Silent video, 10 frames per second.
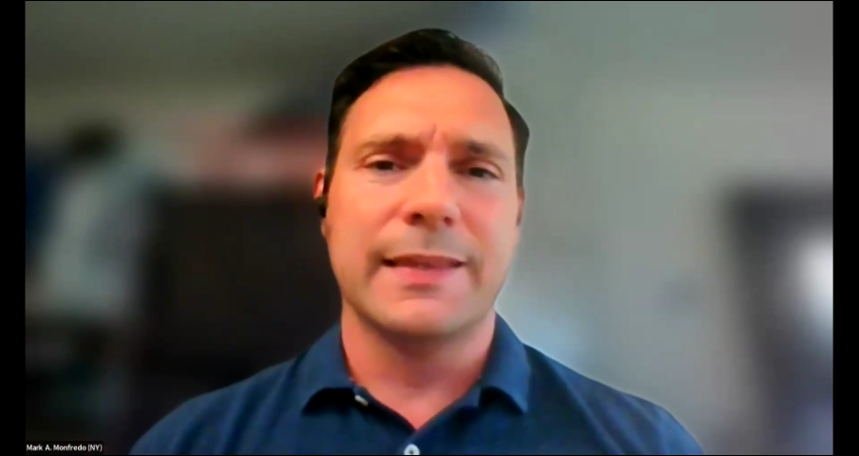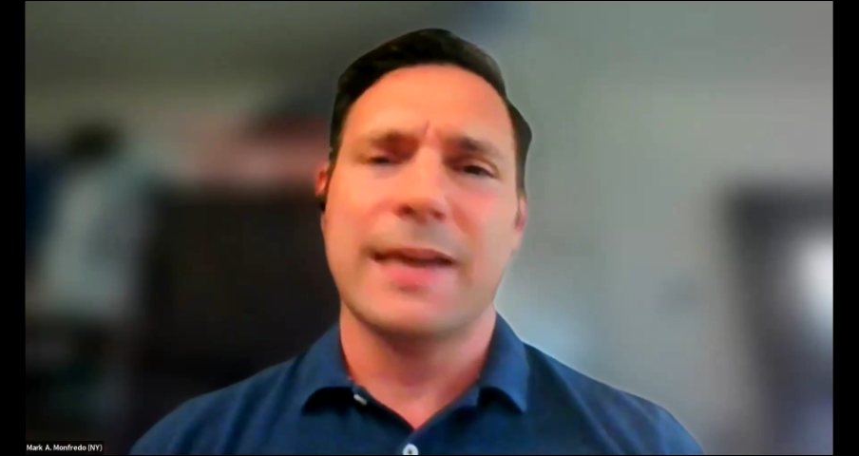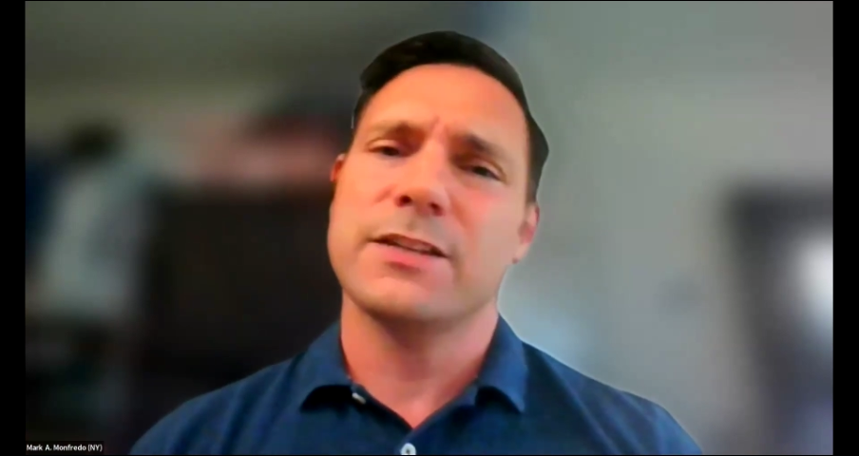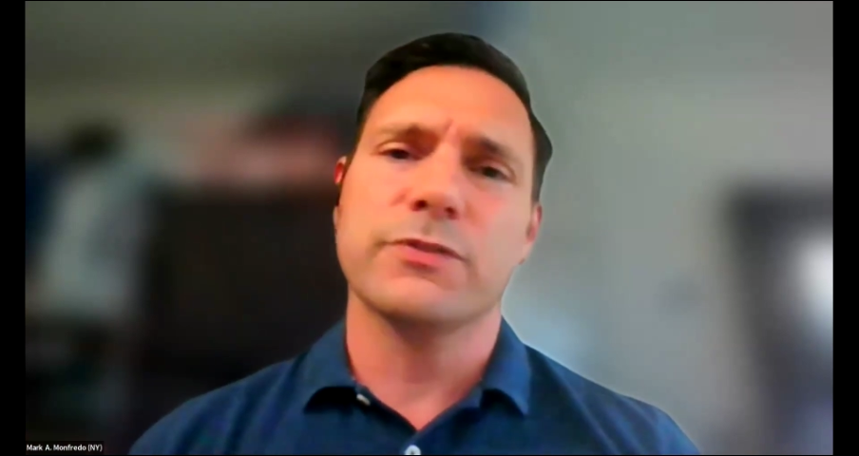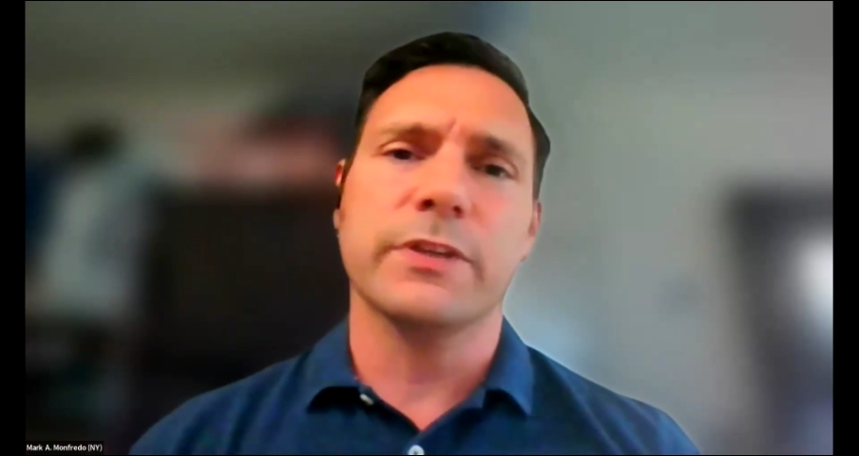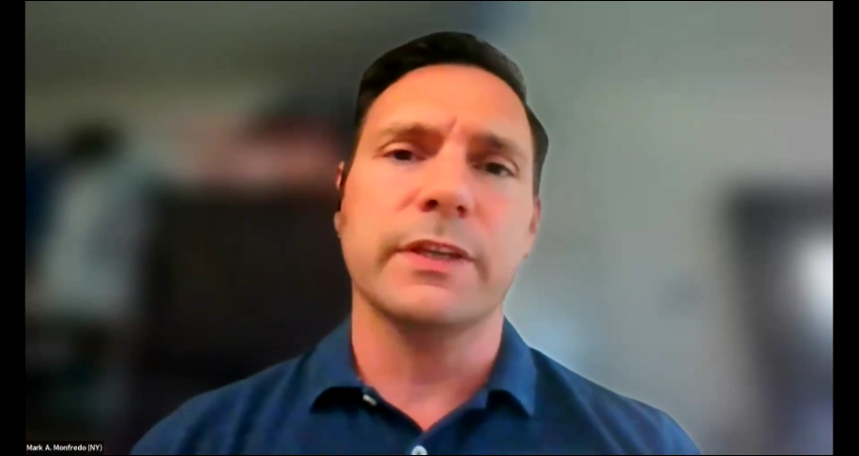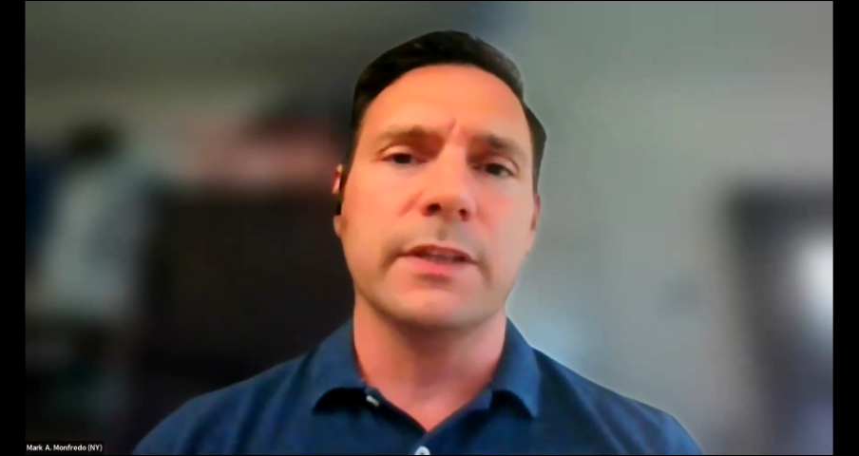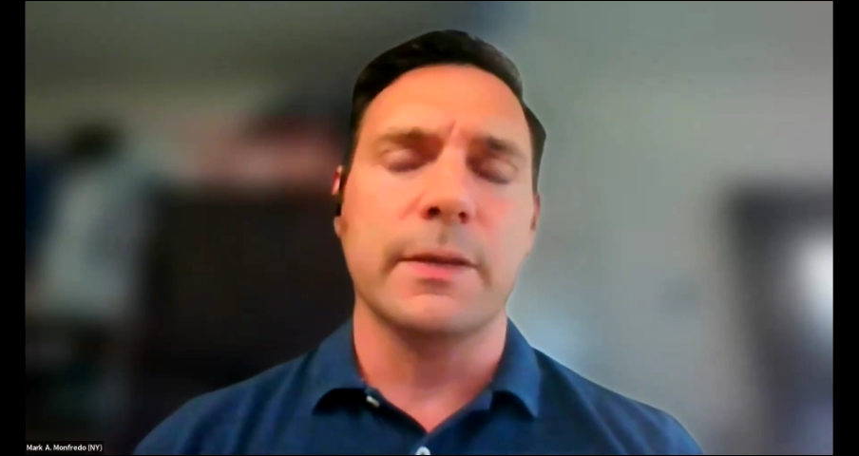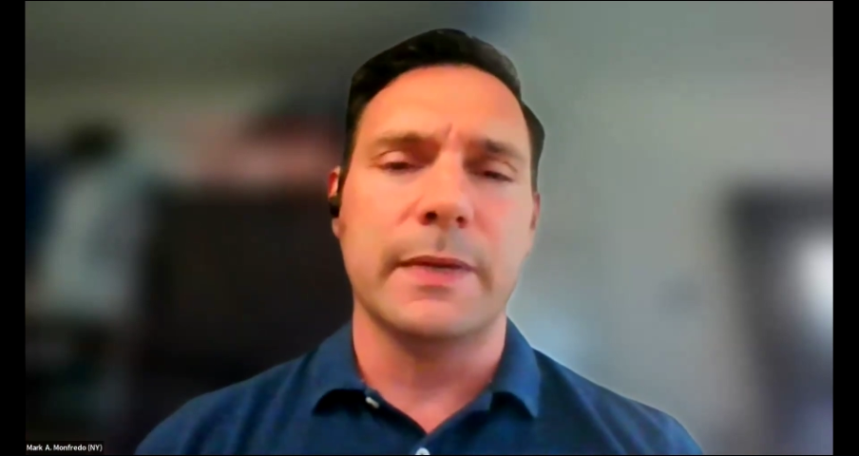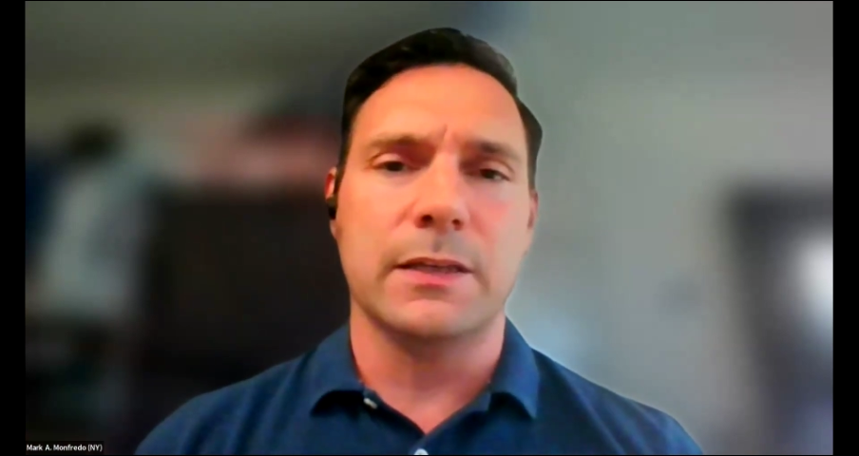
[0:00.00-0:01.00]
that is really
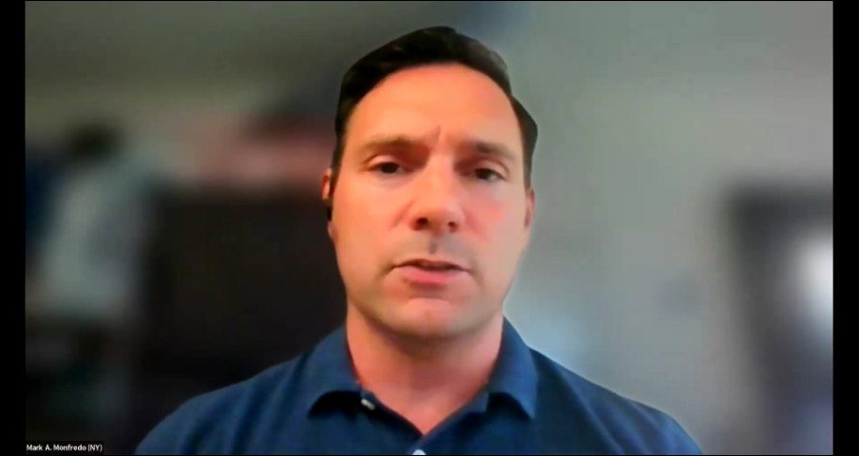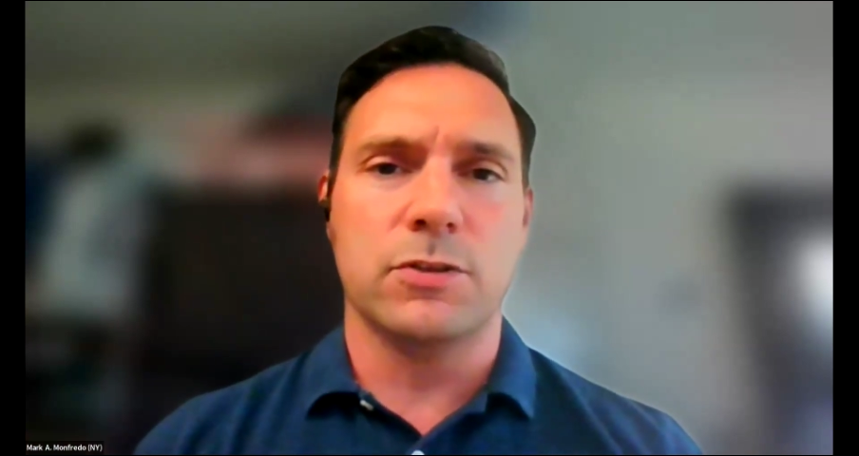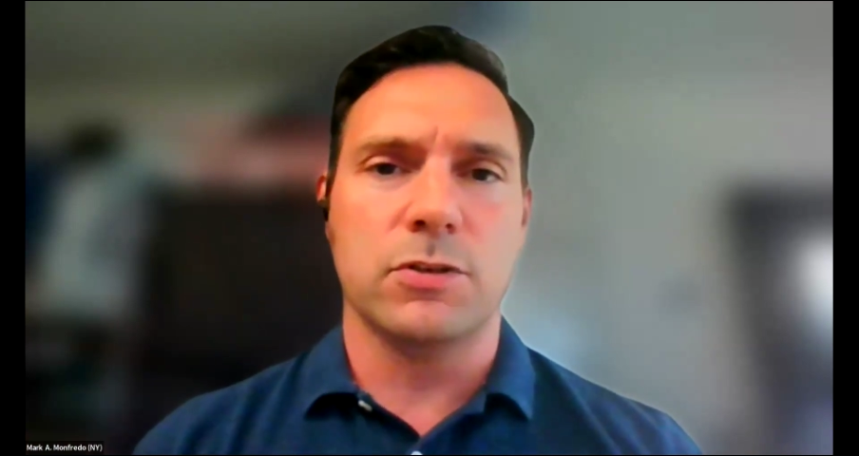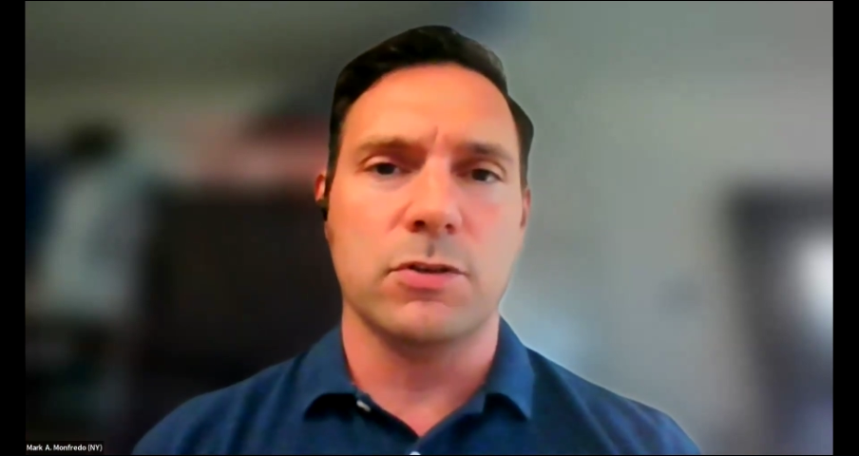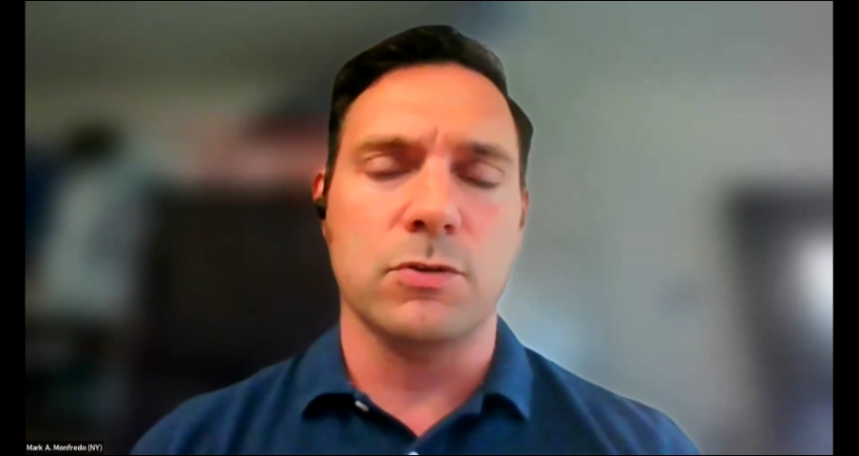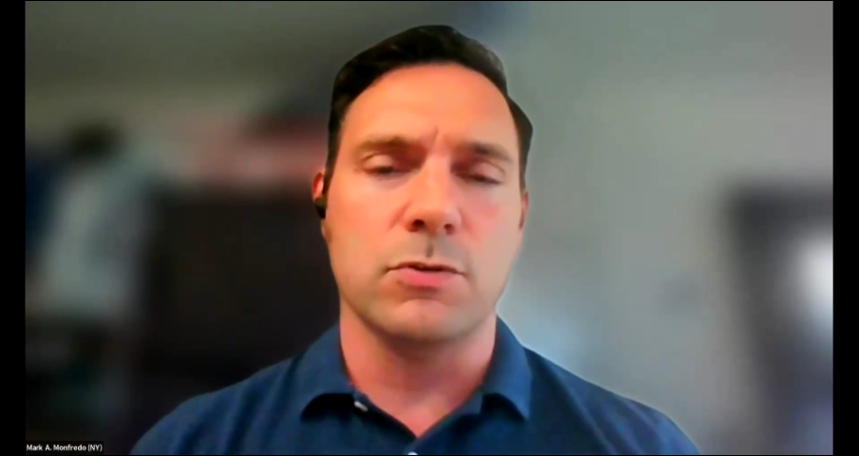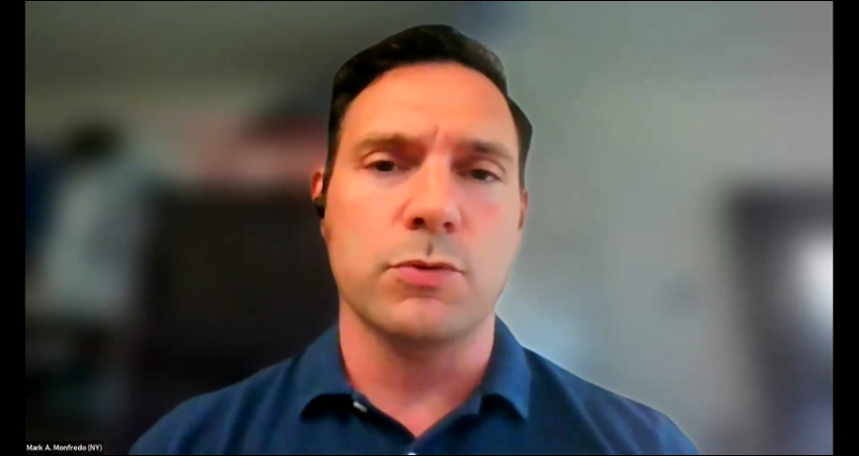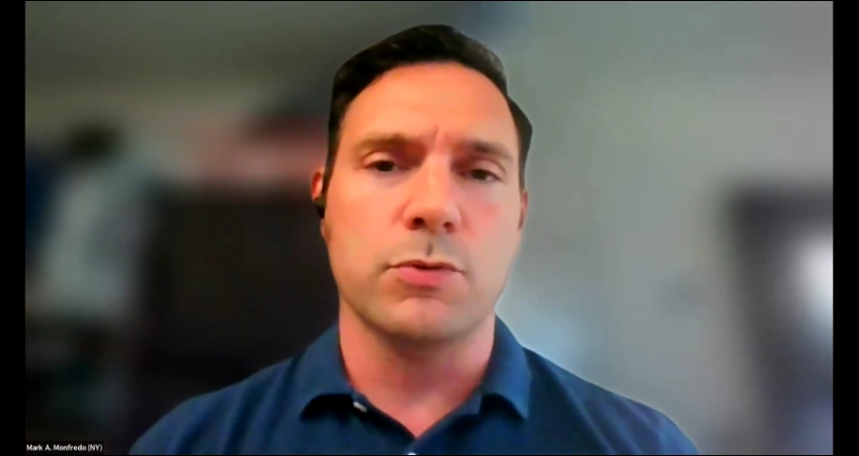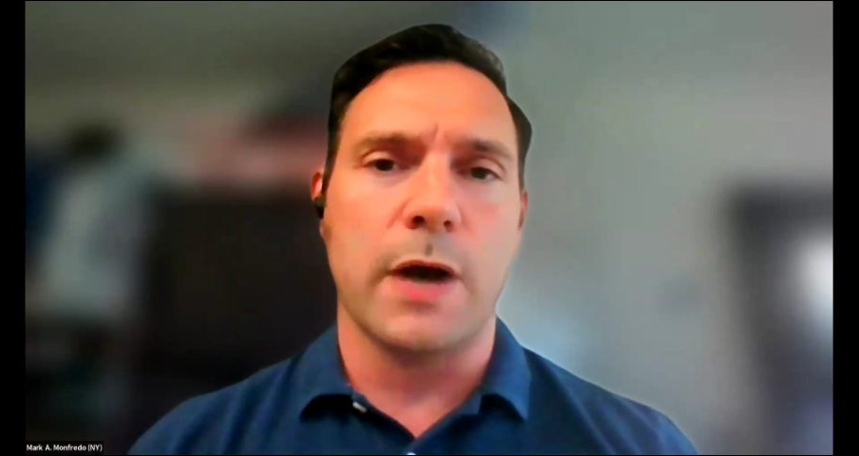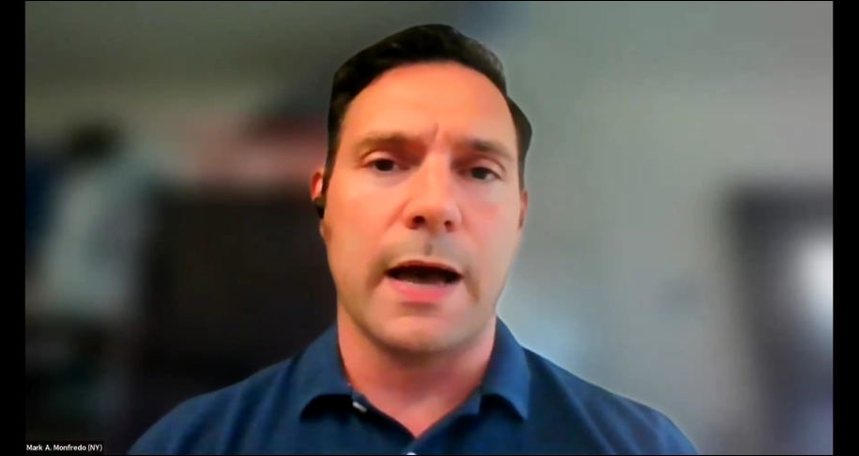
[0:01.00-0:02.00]
limited
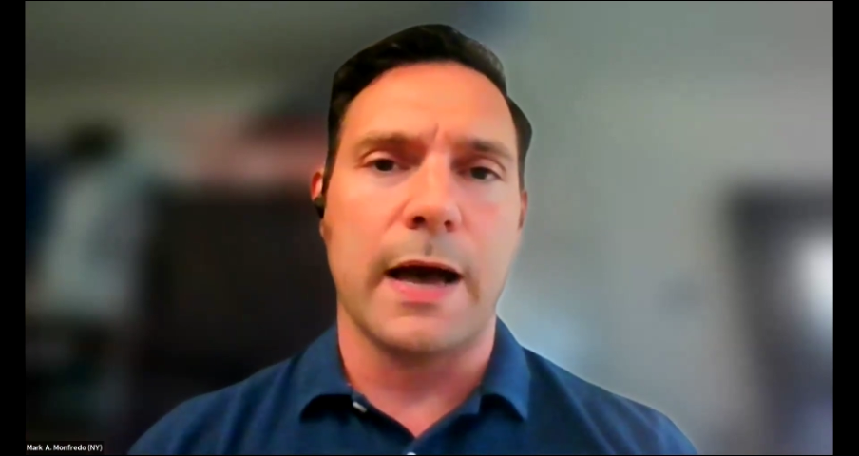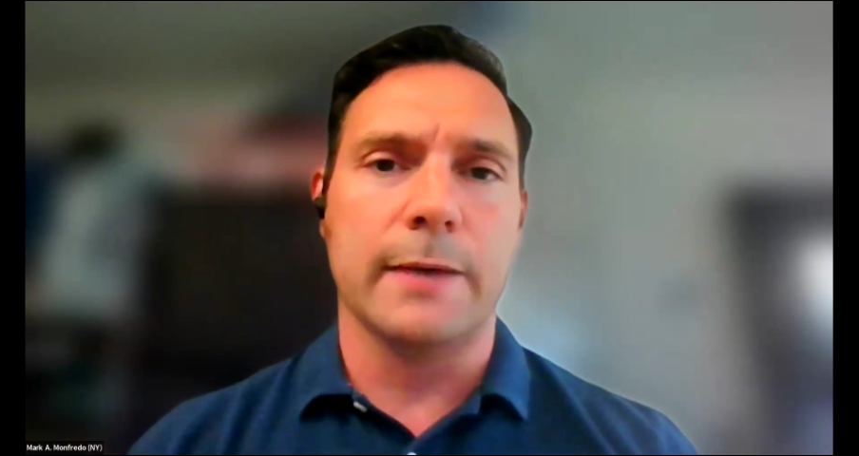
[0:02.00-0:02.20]
to